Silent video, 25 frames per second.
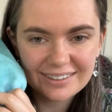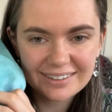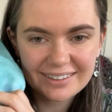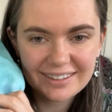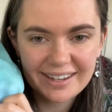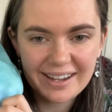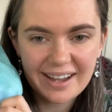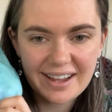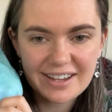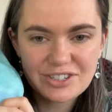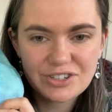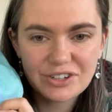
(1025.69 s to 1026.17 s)

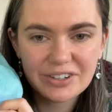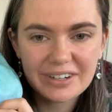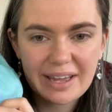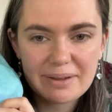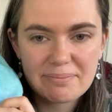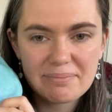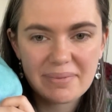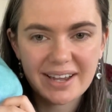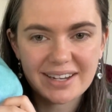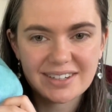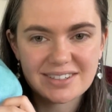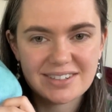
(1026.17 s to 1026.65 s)
Yeah, I should
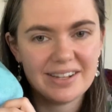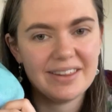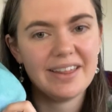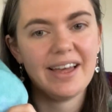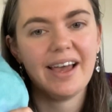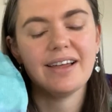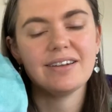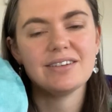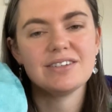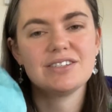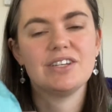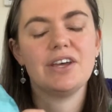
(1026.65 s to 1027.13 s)
get back to
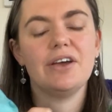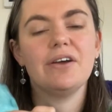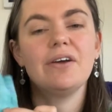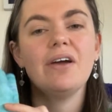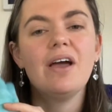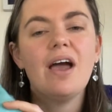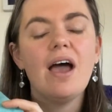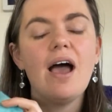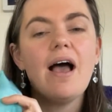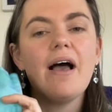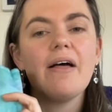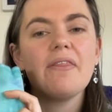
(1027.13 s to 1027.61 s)
that. So
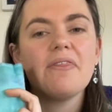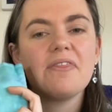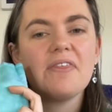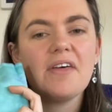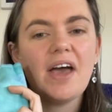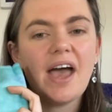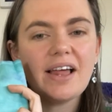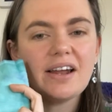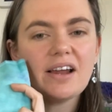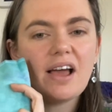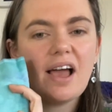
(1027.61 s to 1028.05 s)
that,